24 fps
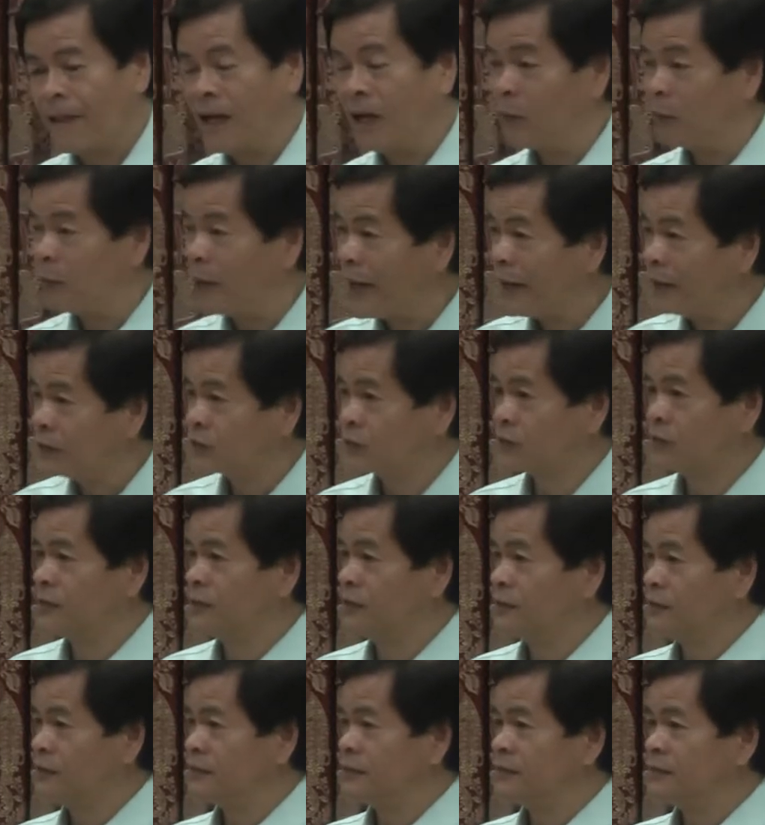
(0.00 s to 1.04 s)
a pastor,
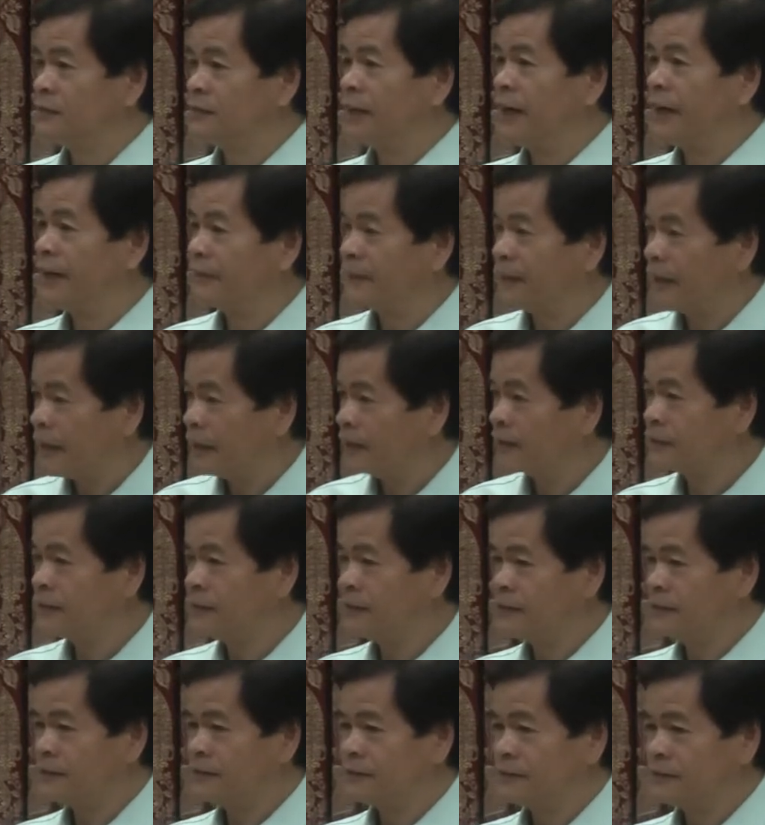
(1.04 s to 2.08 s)
an
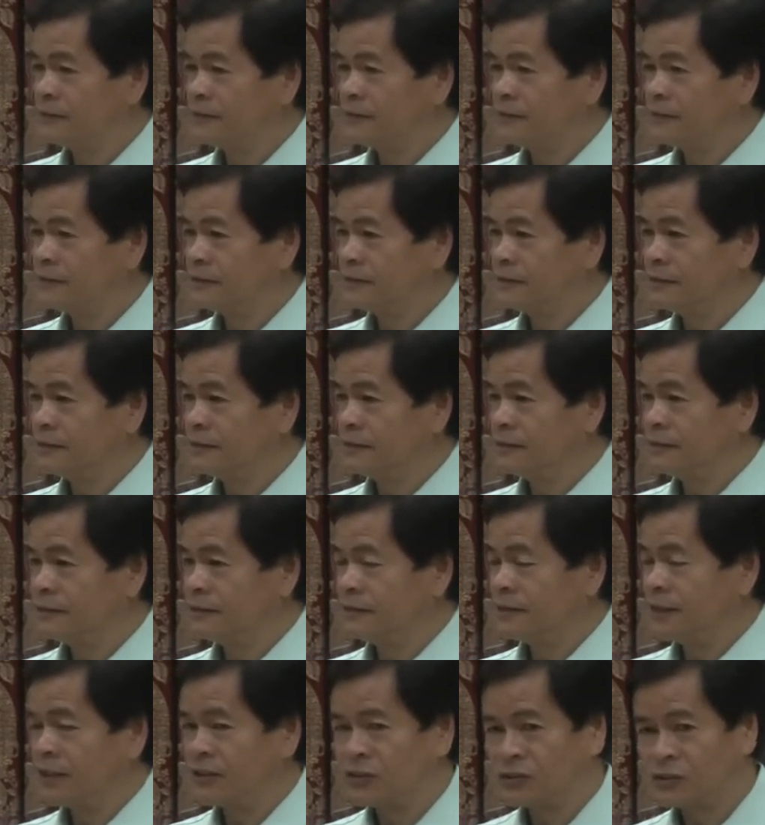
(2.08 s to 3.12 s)
elder,
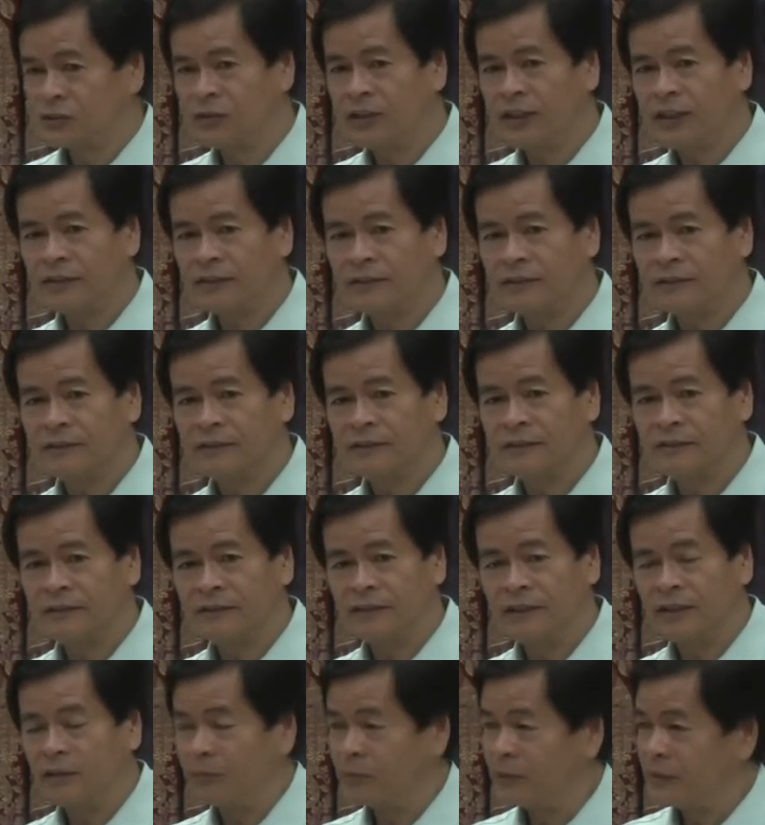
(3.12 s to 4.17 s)
a student,
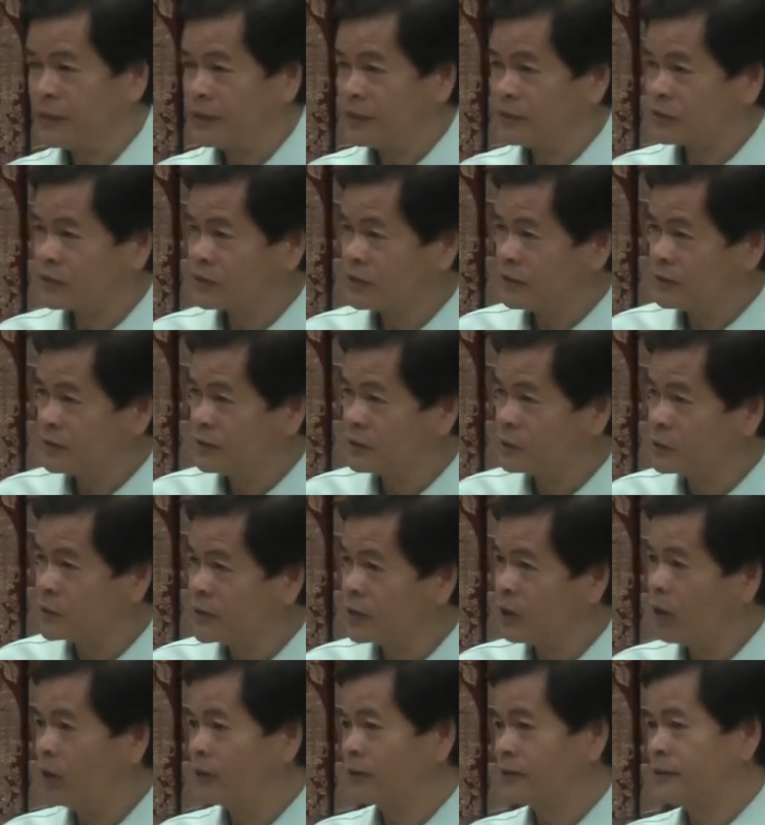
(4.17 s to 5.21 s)
a PhD degree
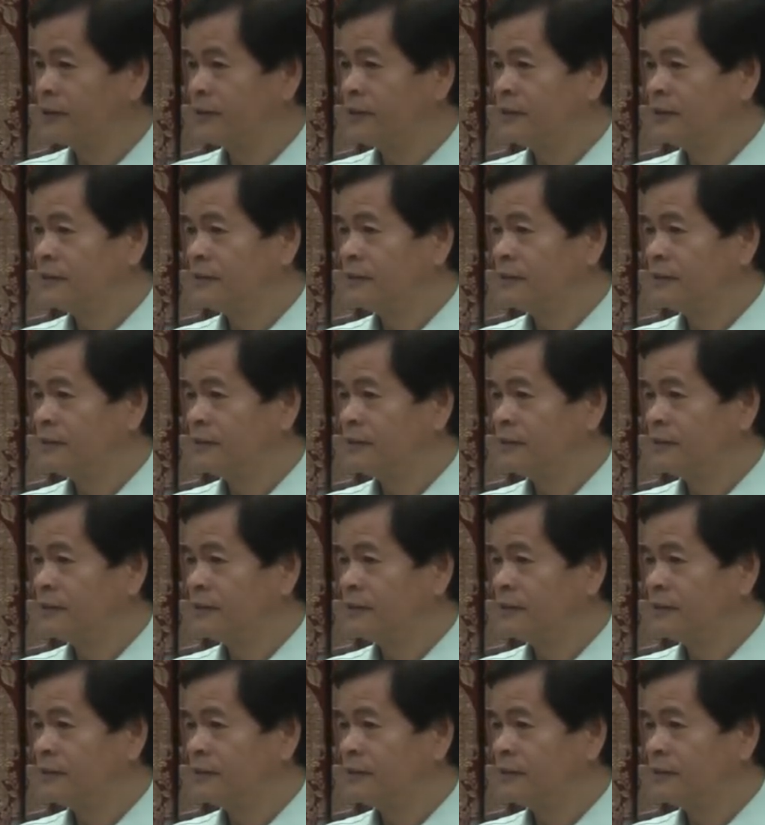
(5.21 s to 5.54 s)
holder,